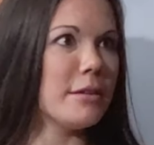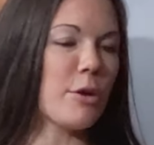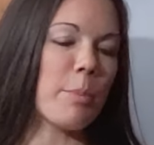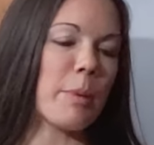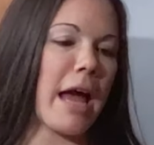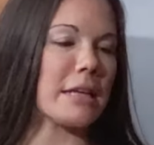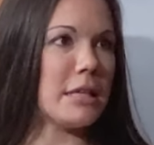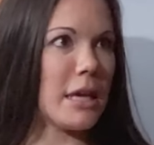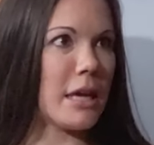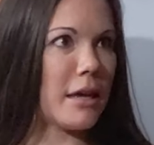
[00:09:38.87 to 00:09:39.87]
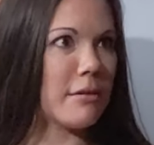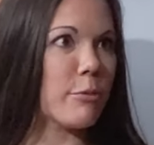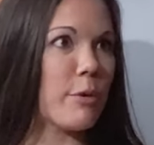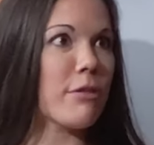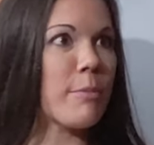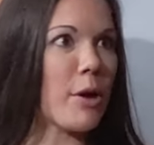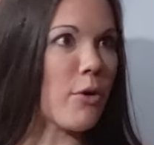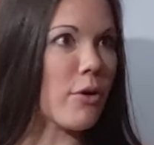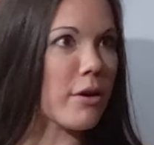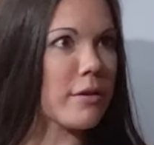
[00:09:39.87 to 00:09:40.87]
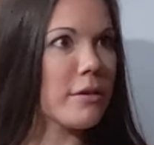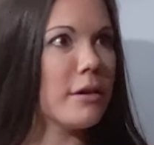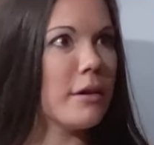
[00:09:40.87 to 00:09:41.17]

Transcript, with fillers: so black tea with milk,